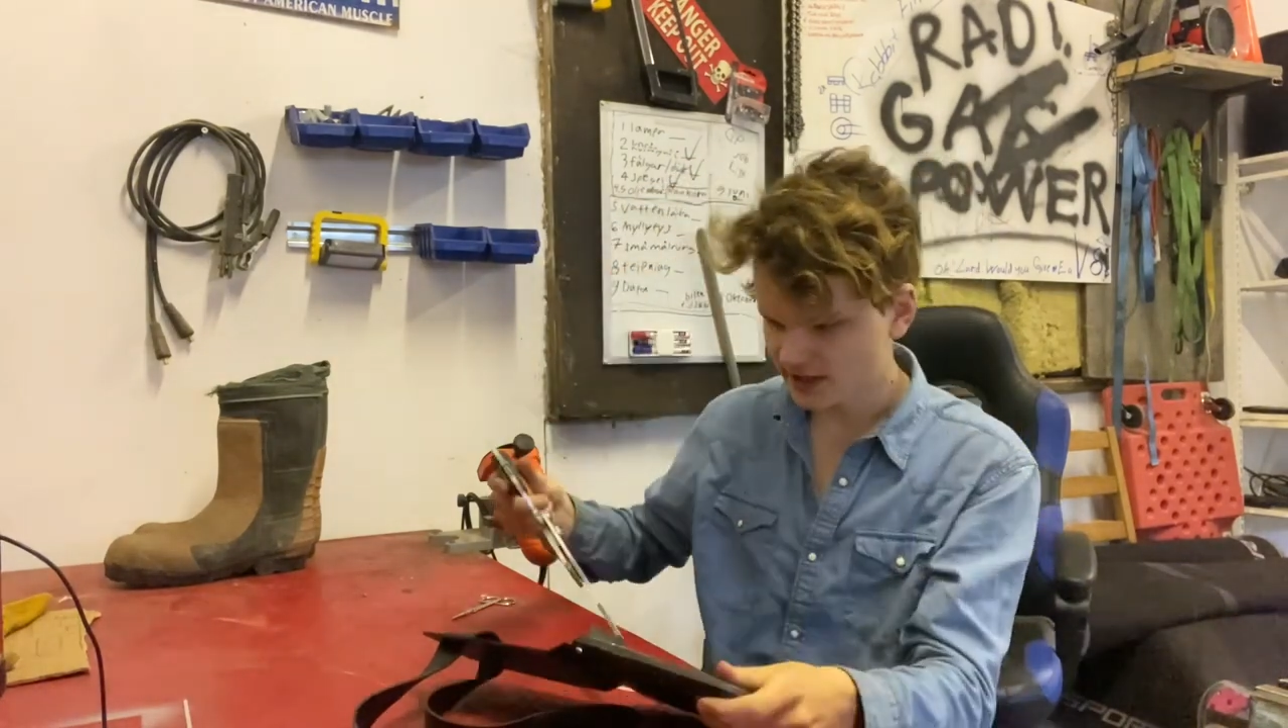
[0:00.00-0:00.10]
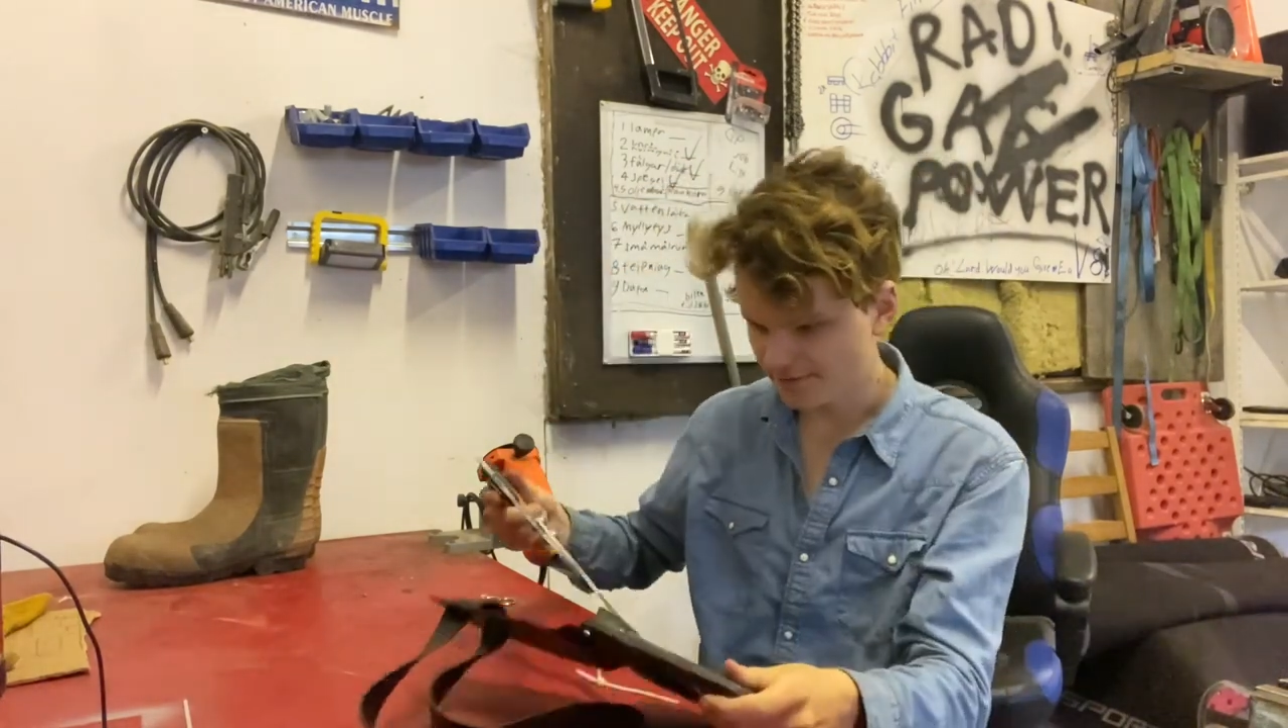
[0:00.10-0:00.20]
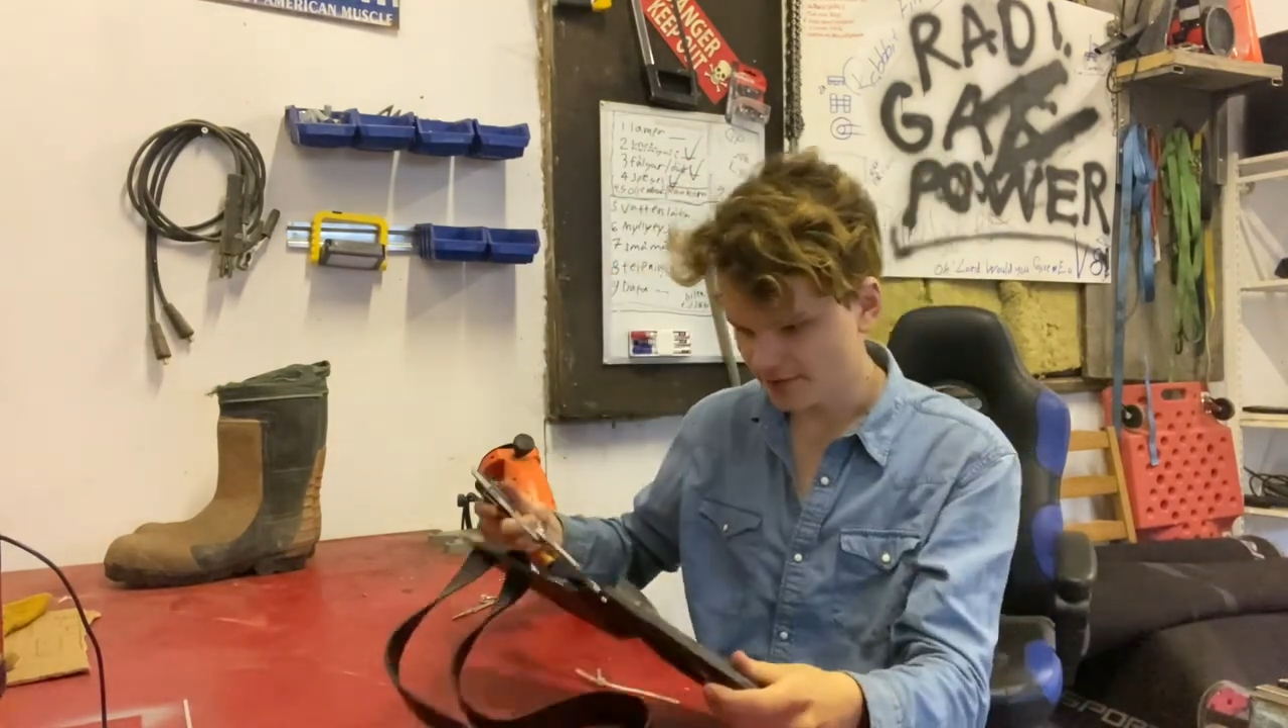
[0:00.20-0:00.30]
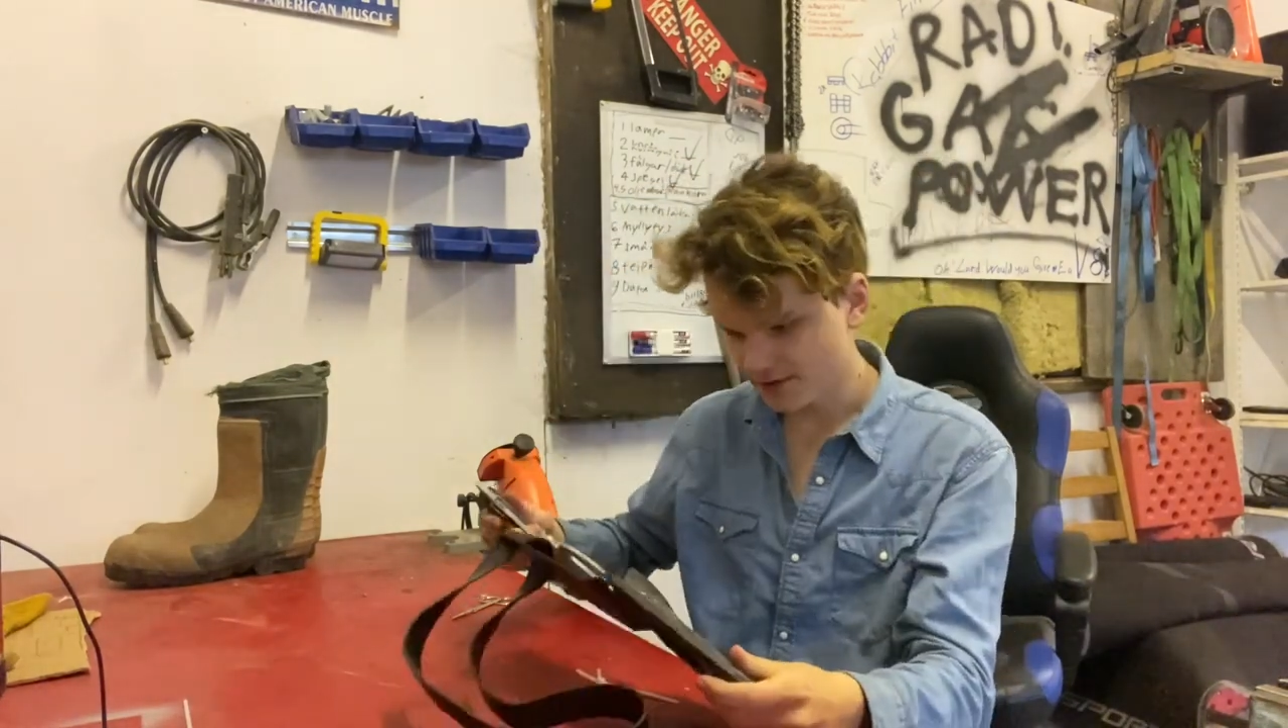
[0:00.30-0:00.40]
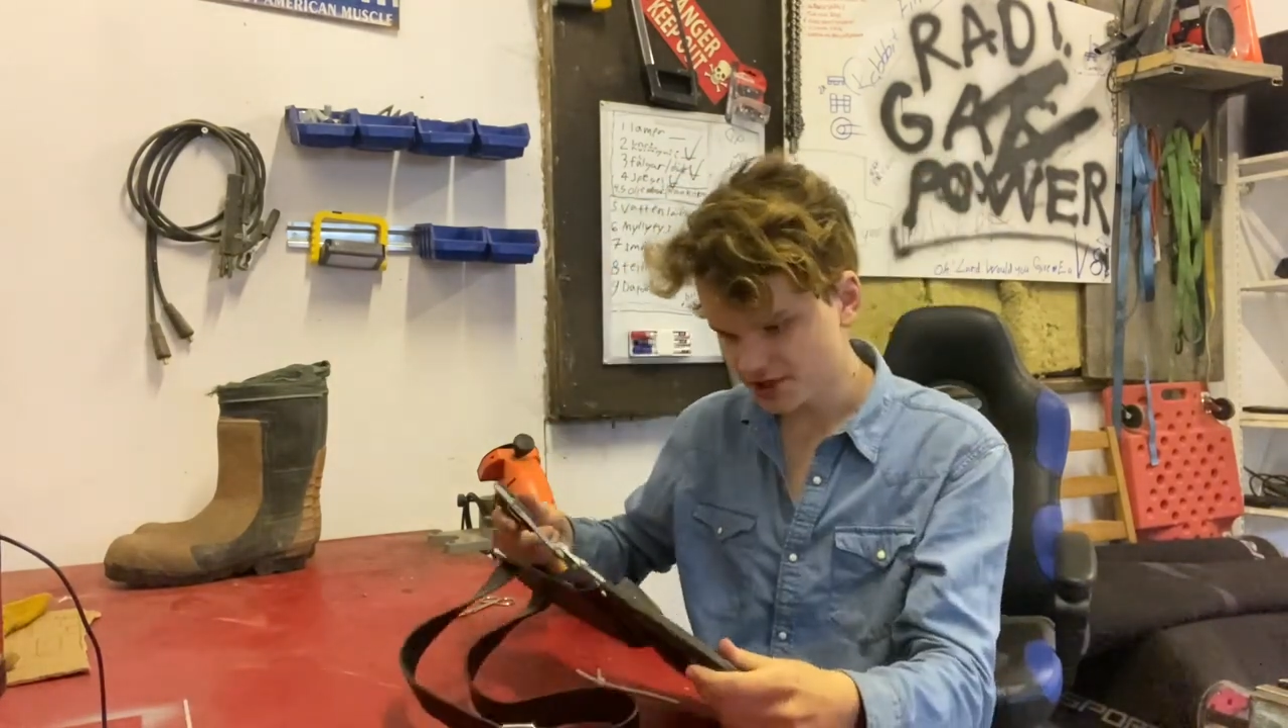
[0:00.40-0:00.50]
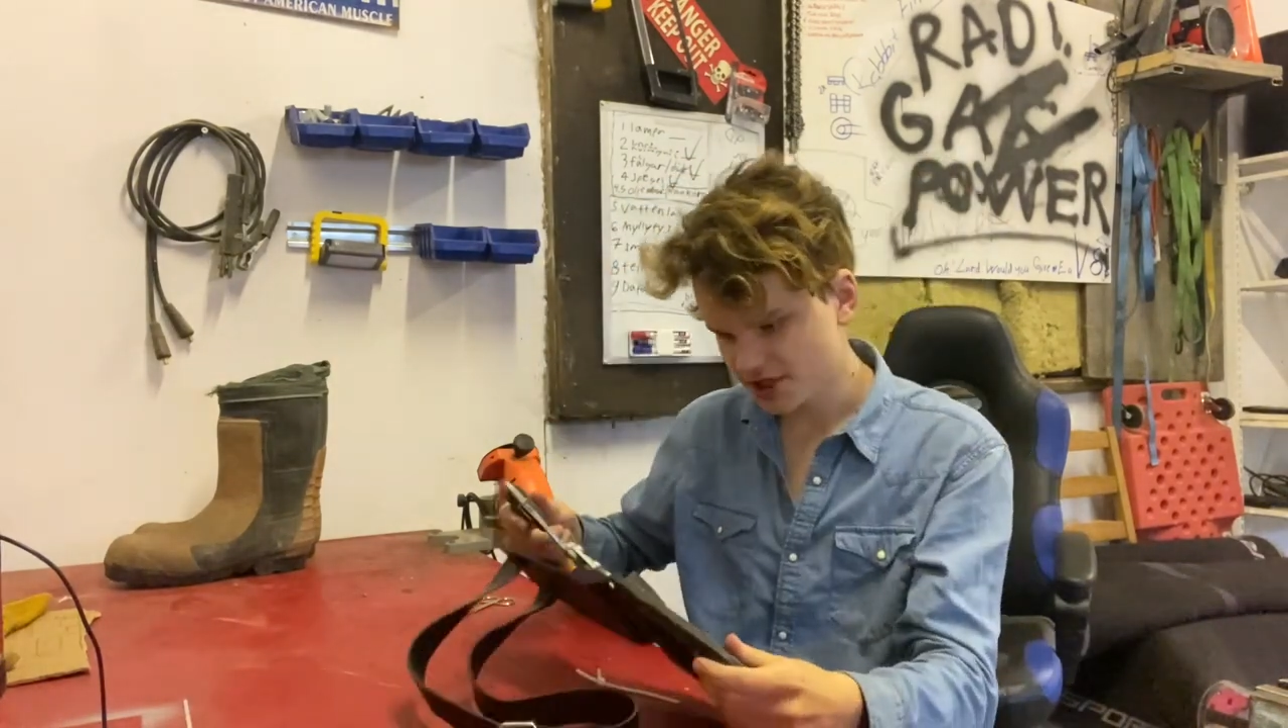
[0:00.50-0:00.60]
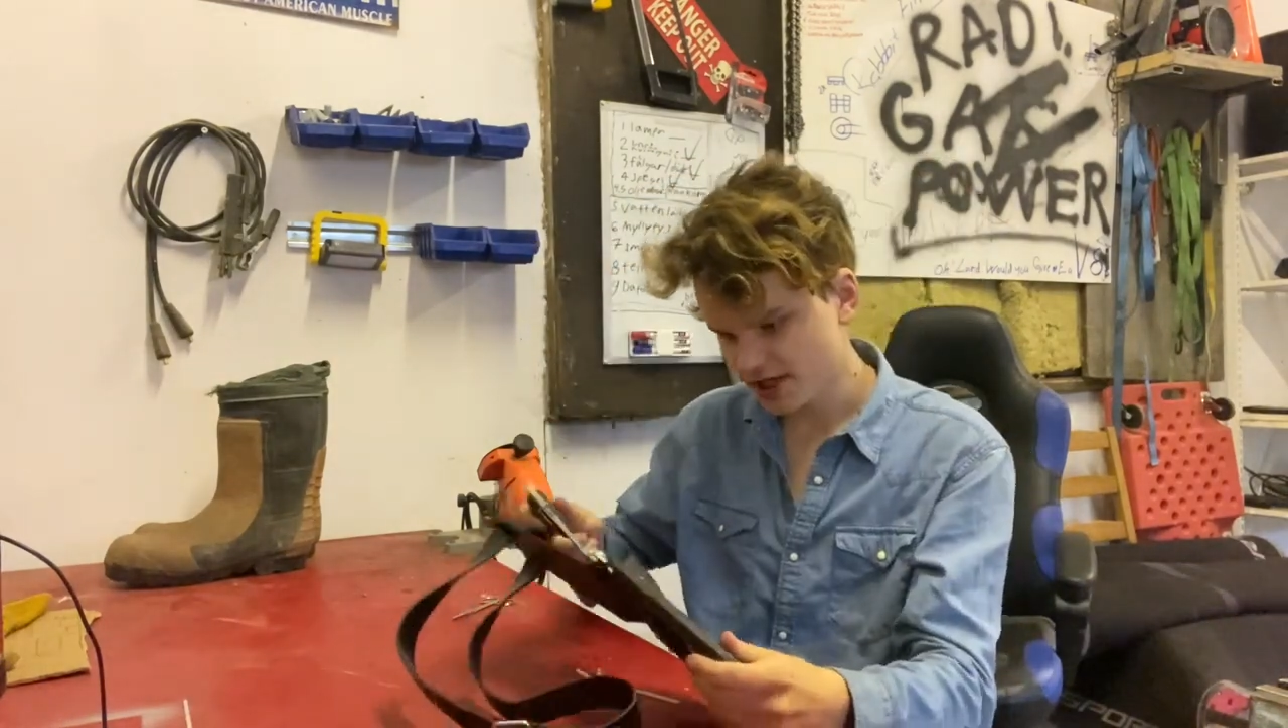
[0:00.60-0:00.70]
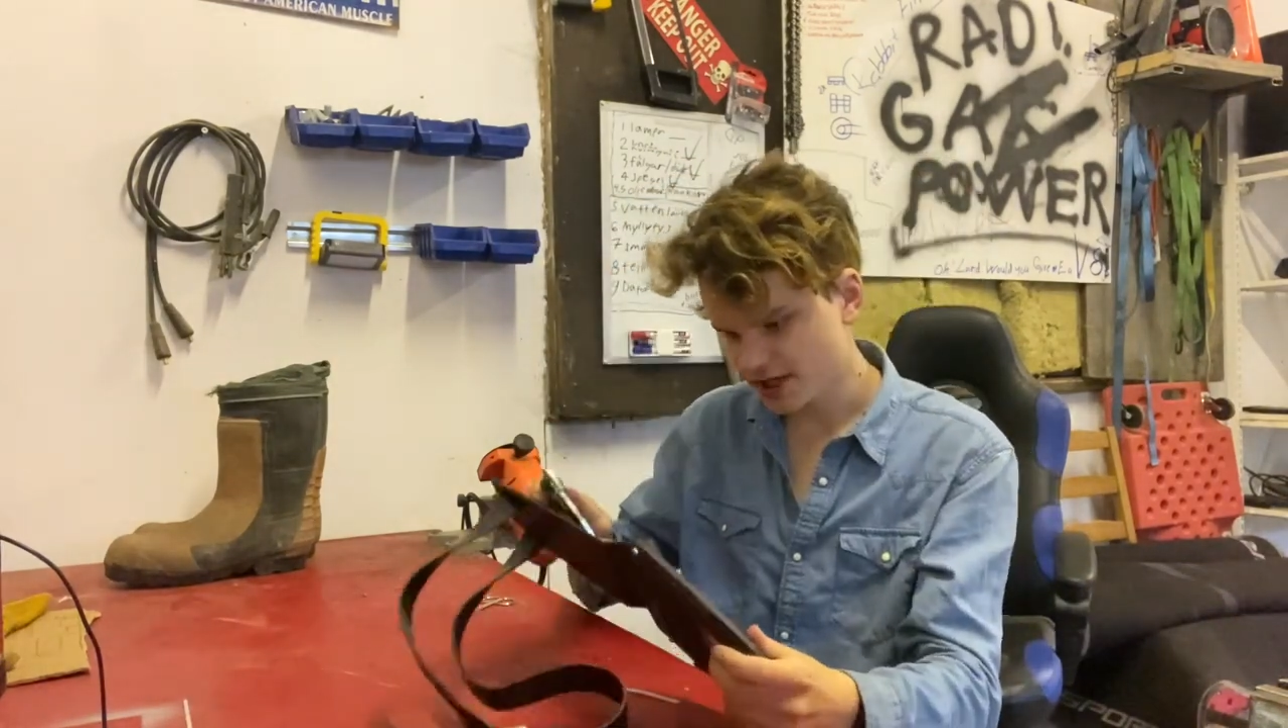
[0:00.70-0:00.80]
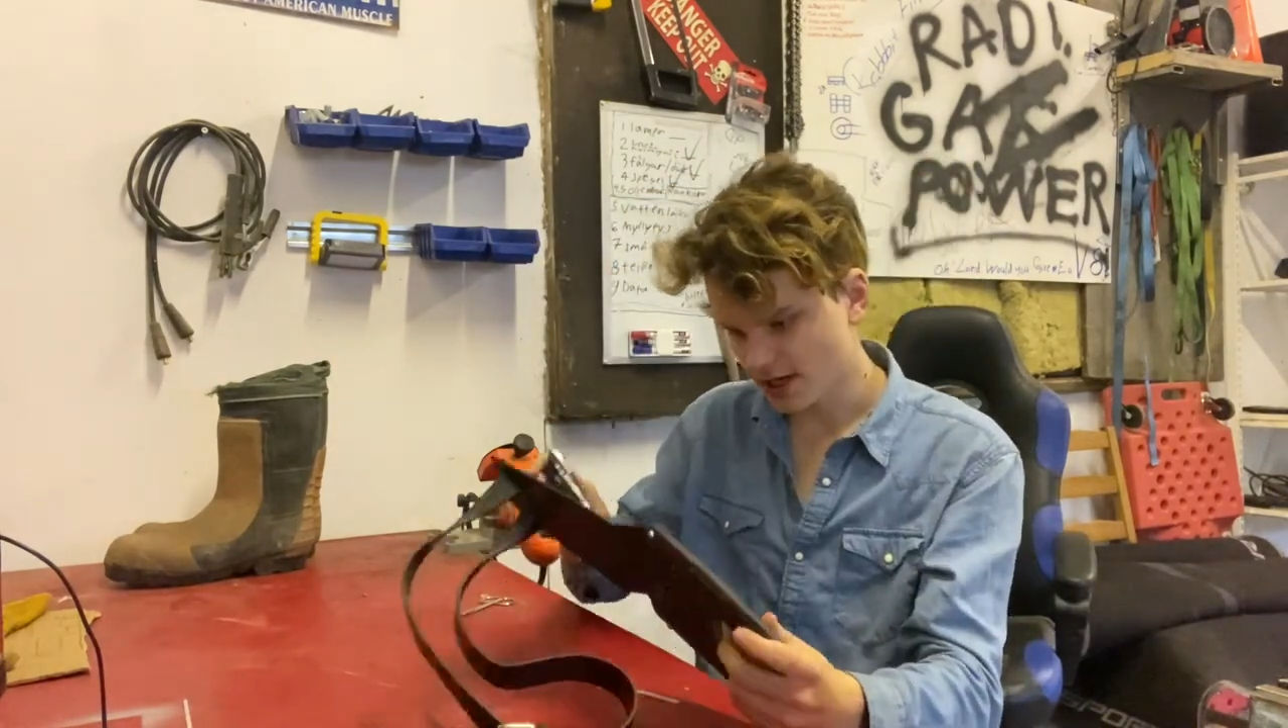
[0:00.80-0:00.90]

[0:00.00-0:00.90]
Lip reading: something which he